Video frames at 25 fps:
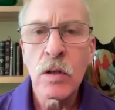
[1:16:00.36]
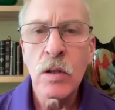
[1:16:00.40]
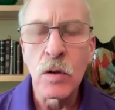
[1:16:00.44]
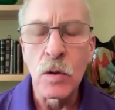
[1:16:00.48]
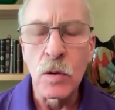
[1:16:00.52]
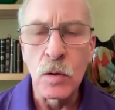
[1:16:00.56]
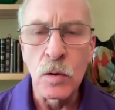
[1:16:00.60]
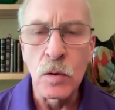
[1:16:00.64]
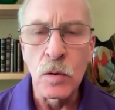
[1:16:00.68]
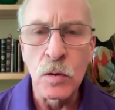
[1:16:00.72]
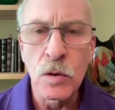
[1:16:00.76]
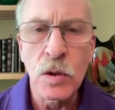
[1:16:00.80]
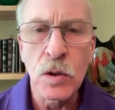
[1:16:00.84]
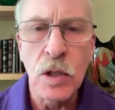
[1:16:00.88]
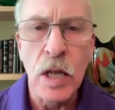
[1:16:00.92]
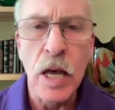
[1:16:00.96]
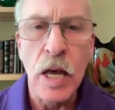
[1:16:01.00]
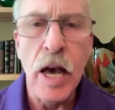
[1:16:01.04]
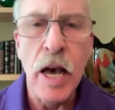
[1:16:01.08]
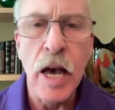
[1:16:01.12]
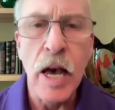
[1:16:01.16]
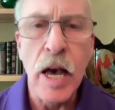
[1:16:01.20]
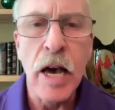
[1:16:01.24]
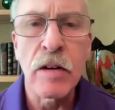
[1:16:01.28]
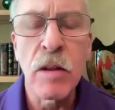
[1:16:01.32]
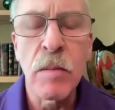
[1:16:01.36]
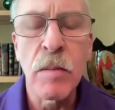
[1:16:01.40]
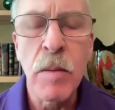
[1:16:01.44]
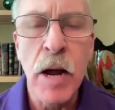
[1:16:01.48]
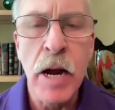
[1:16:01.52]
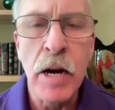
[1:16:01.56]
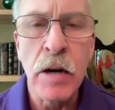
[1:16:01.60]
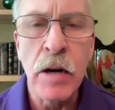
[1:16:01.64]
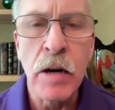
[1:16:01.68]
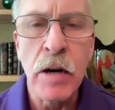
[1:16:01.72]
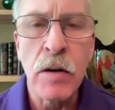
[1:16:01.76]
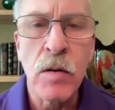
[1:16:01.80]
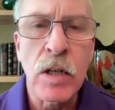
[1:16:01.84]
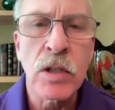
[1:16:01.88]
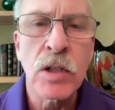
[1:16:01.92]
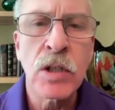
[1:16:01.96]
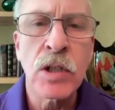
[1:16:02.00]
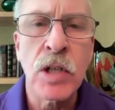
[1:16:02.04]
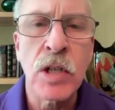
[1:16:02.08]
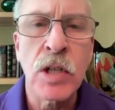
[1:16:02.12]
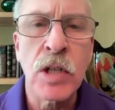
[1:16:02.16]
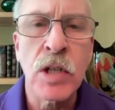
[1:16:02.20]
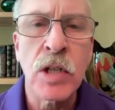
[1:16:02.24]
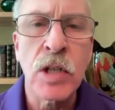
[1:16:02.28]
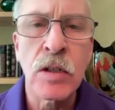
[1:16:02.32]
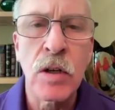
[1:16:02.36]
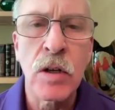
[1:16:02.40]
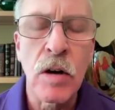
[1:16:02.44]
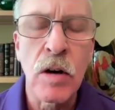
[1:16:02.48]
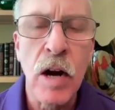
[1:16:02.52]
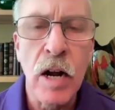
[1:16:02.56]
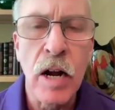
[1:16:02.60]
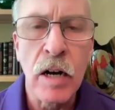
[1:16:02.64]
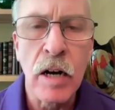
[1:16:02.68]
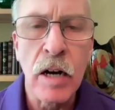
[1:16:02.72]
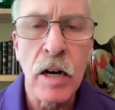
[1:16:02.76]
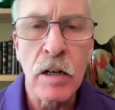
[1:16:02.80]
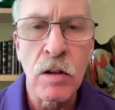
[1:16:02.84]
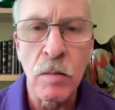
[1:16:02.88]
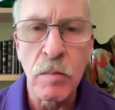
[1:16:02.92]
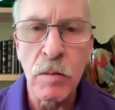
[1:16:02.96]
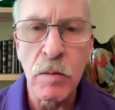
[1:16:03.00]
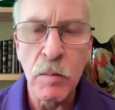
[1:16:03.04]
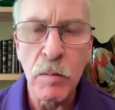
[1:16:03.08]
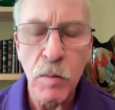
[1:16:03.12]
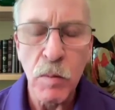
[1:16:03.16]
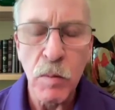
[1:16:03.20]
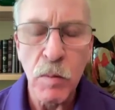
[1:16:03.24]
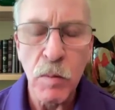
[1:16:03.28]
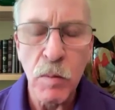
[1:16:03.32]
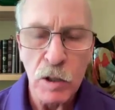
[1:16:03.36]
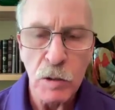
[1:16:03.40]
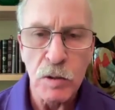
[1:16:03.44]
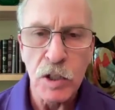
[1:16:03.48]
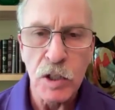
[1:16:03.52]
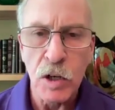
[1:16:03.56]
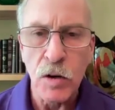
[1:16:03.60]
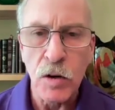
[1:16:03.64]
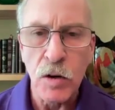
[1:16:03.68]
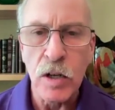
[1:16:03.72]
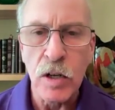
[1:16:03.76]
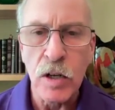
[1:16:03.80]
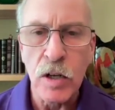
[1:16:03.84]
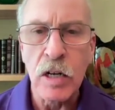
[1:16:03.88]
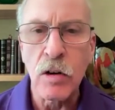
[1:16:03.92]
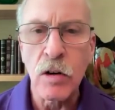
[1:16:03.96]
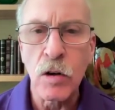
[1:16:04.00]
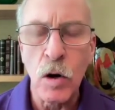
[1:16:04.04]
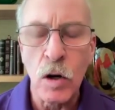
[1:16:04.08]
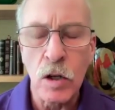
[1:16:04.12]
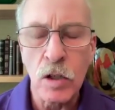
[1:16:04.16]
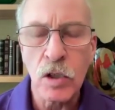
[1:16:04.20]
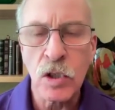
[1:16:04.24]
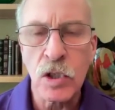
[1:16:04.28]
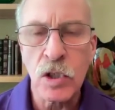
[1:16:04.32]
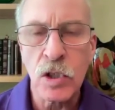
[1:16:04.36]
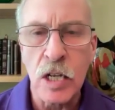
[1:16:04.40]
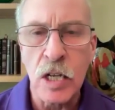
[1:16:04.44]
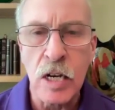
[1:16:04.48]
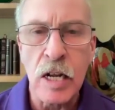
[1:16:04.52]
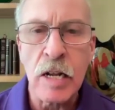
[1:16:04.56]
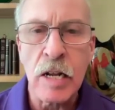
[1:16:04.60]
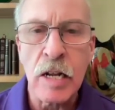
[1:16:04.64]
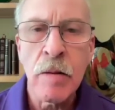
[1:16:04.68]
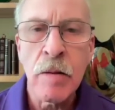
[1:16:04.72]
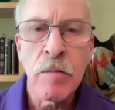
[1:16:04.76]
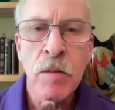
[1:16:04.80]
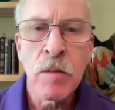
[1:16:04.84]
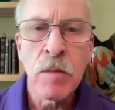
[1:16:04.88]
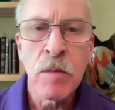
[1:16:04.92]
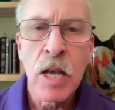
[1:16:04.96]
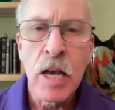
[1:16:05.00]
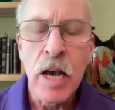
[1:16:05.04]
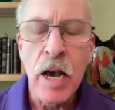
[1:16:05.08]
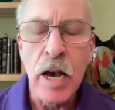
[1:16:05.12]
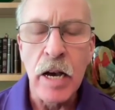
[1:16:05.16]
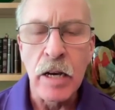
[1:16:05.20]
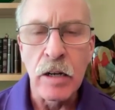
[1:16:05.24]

who's the head of the Pancreas Center at Columbia Presbyterian in New York City.